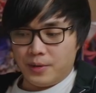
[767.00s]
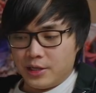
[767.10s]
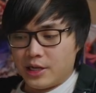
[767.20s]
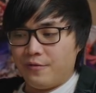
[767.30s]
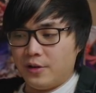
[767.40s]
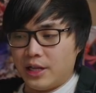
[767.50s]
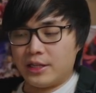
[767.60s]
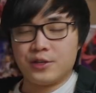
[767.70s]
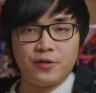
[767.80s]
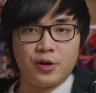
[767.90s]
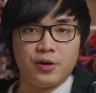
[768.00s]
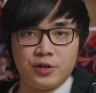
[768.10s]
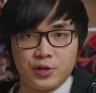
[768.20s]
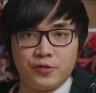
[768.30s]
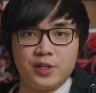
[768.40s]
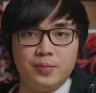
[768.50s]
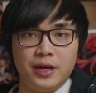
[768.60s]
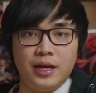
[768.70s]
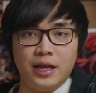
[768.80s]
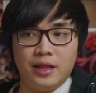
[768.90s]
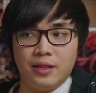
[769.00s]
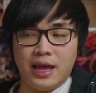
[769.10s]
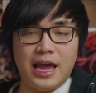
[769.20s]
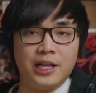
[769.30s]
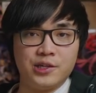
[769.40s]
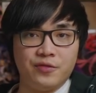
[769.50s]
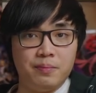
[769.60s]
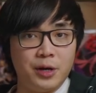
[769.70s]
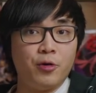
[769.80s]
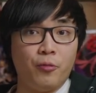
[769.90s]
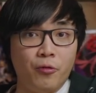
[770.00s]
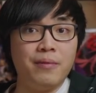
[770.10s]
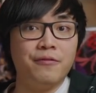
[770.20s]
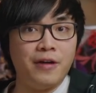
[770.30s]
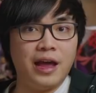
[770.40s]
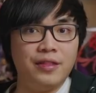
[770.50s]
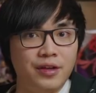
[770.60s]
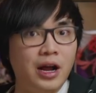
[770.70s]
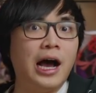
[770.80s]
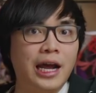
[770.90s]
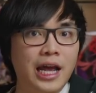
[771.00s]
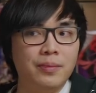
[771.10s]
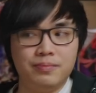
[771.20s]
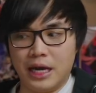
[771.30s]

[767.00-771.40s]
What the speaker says: because I feel like this figure deserves to be in the hands of a bigger Rem fan than I am,